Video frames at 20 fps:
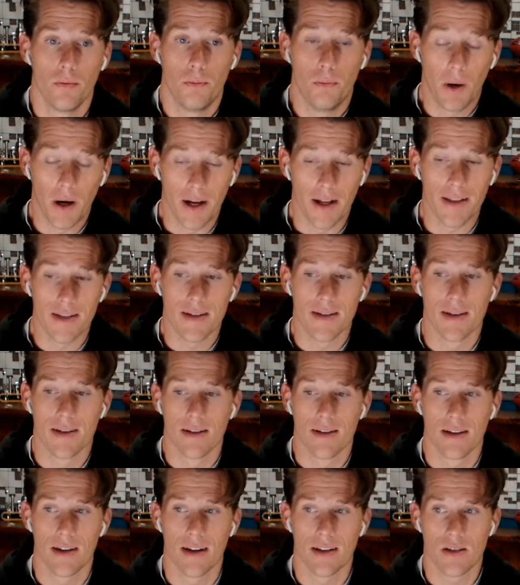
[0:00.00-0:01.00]
But
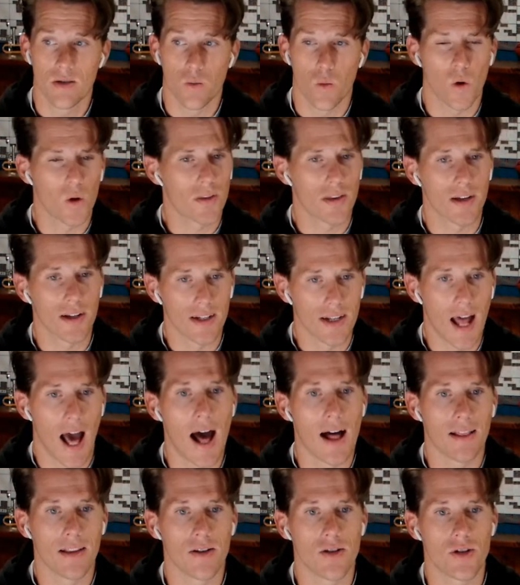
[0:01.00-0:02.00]
it's worth
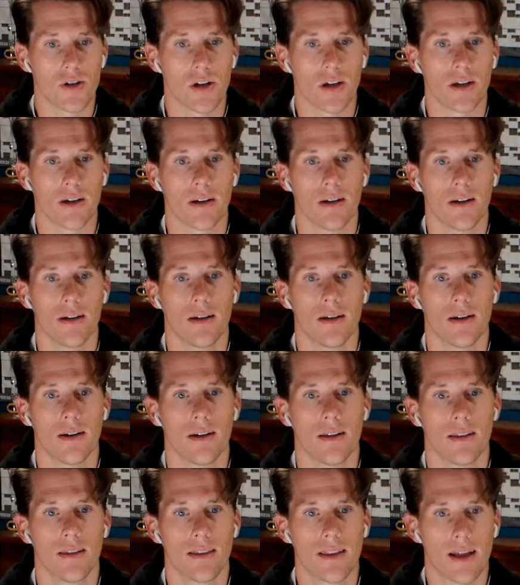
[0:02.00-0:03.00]
acknowledging
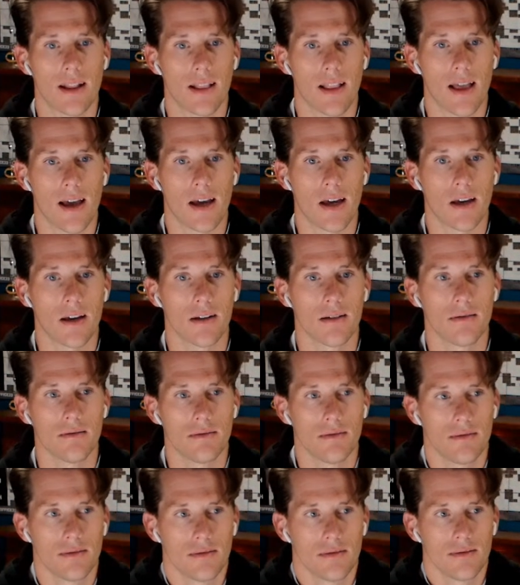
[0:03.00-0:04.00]
that, like,
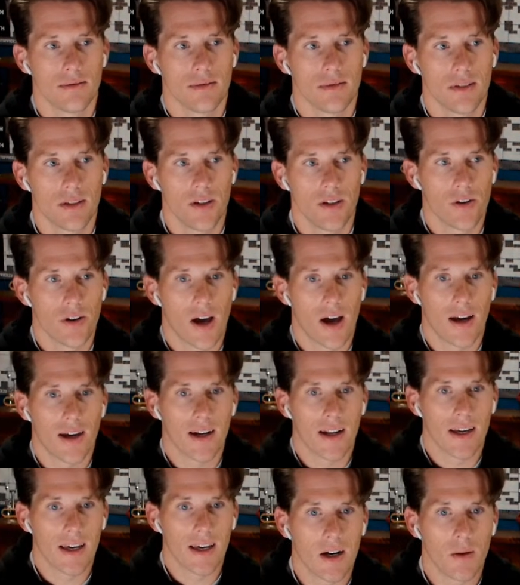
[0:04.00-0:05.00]
you're not going to
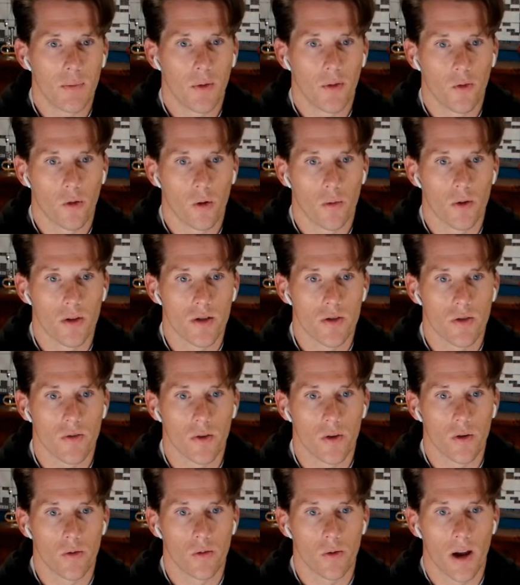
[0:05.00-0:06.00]
a performance
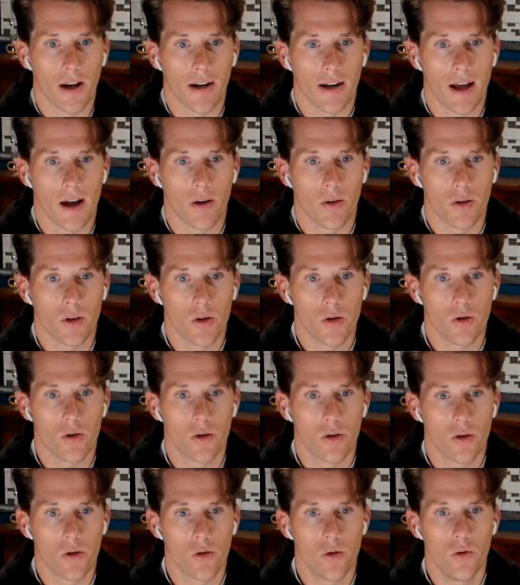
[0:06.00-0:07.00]
review right now.
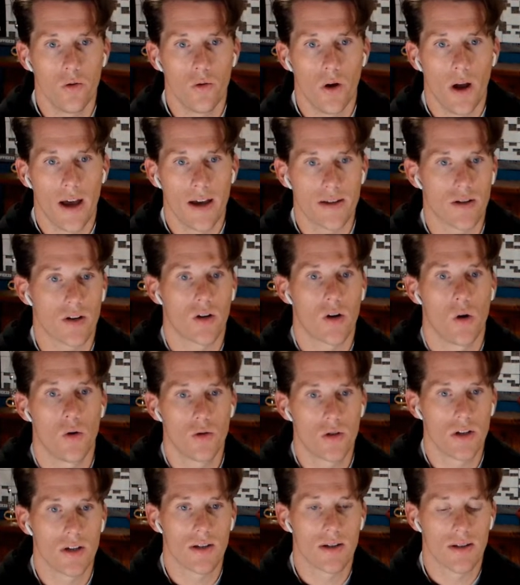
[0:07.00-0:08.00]
You as a
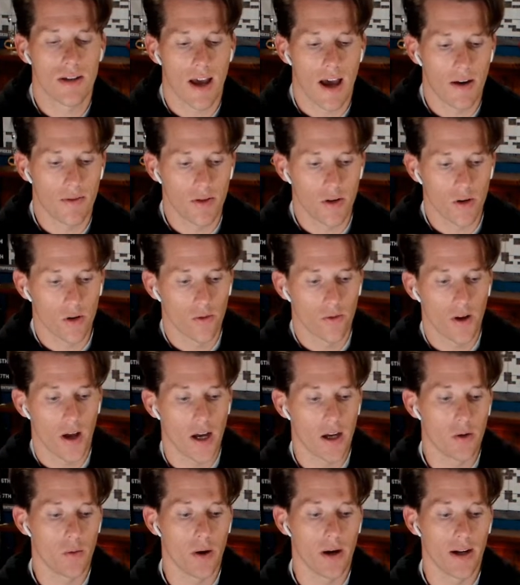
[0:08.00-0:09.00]
coaching staff, you're
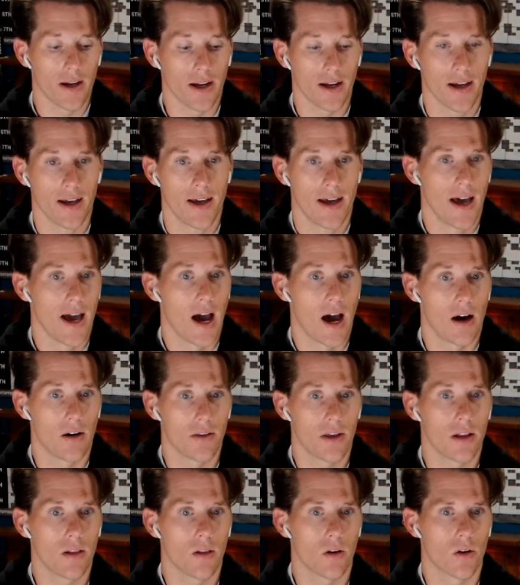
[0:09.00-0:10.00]
evaluating how
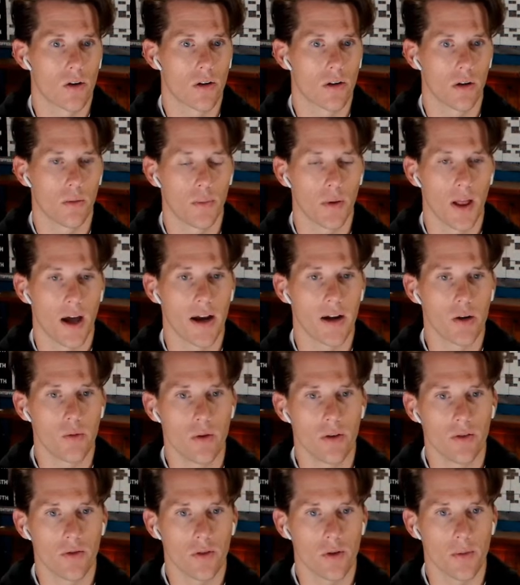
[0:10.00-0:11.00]
they learn and apply
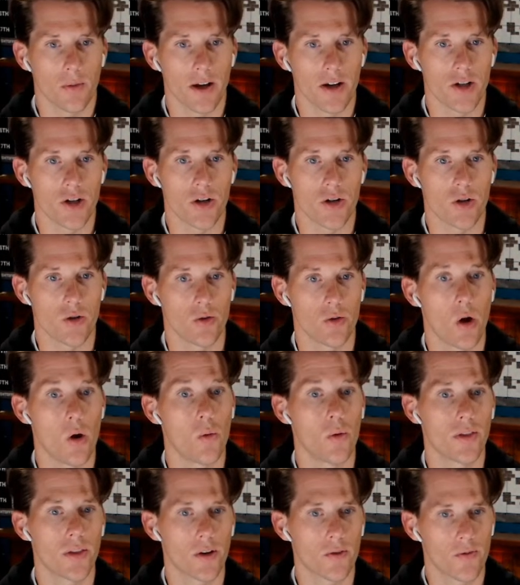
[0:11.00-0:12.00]
new information. You know
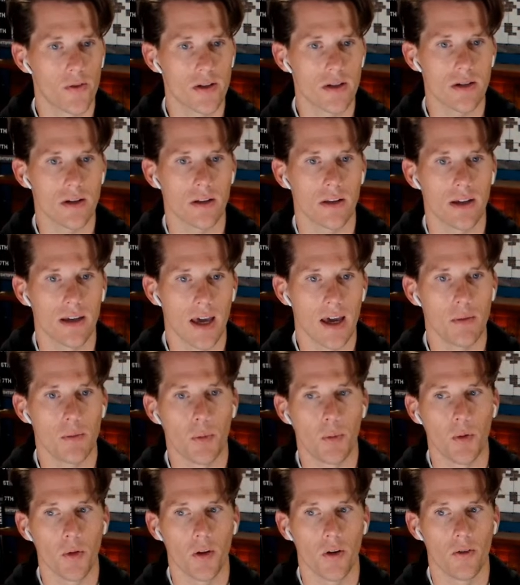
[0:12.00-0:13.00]
what they're physically
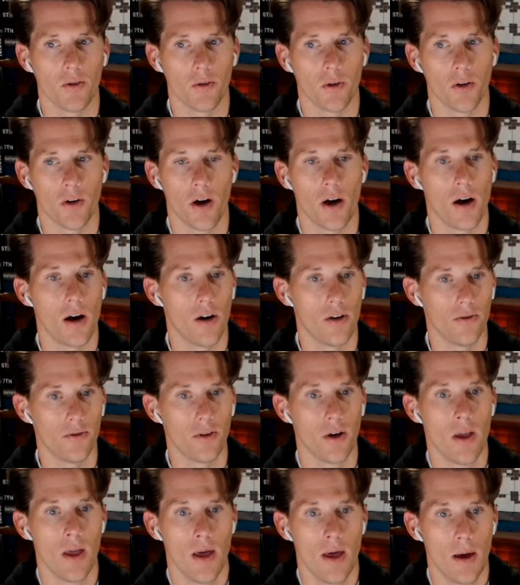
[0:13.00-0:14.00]
capable of
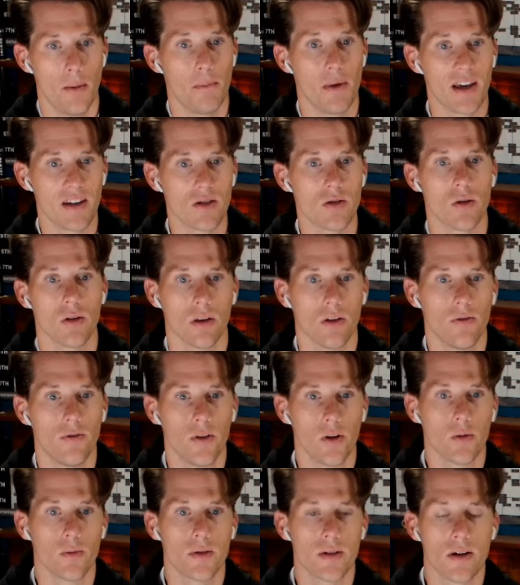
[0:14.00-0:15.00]
based on the
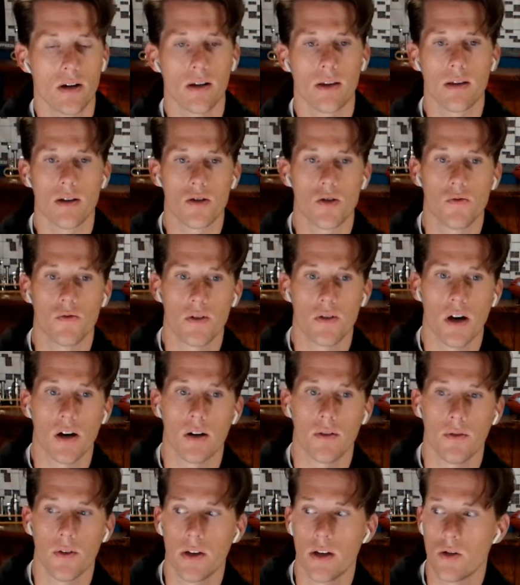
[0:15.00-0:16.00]
film study that you've done
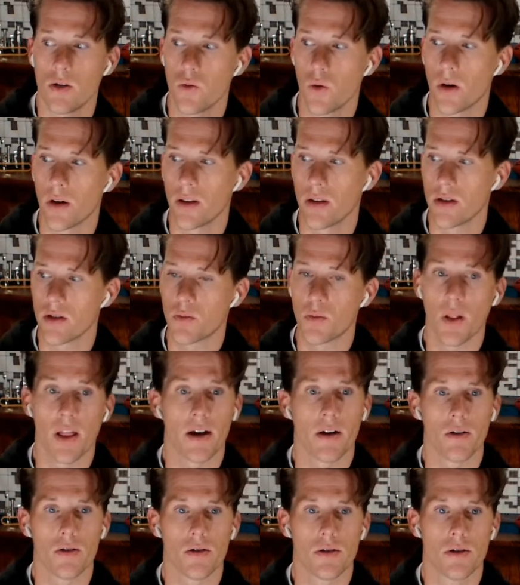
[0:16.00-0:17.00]
of each one of these
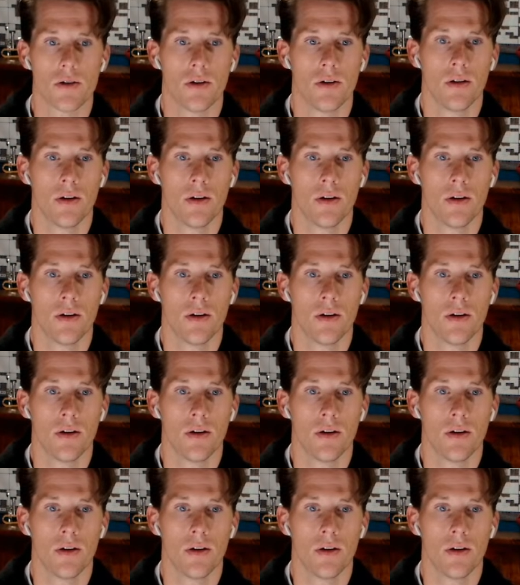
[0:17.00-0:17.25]
players.